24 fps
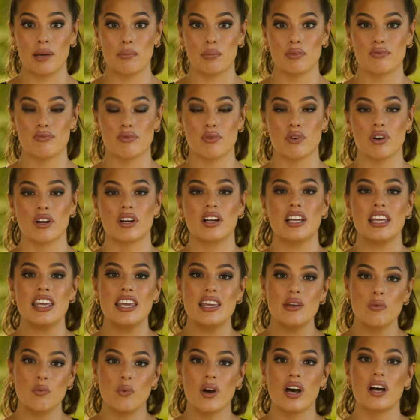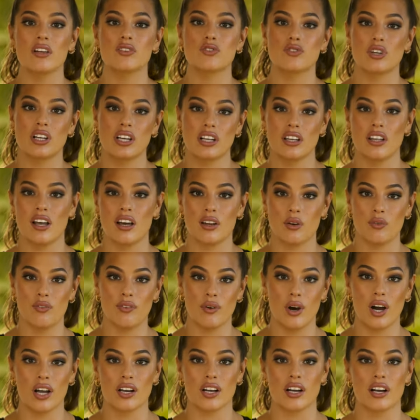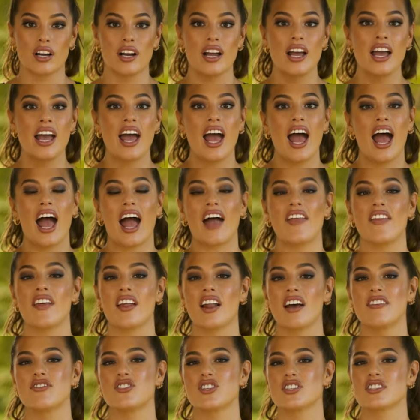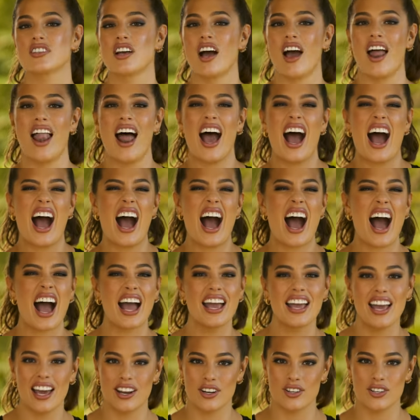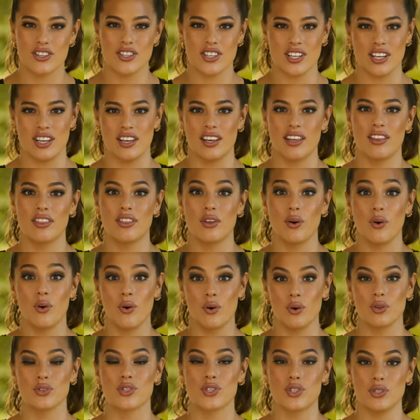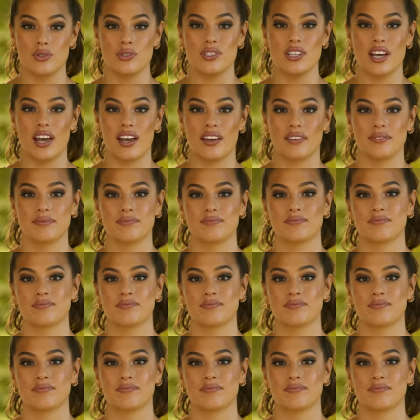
night before, eat well, drink a lot of water, and then I've just got high energy the whole shoot day.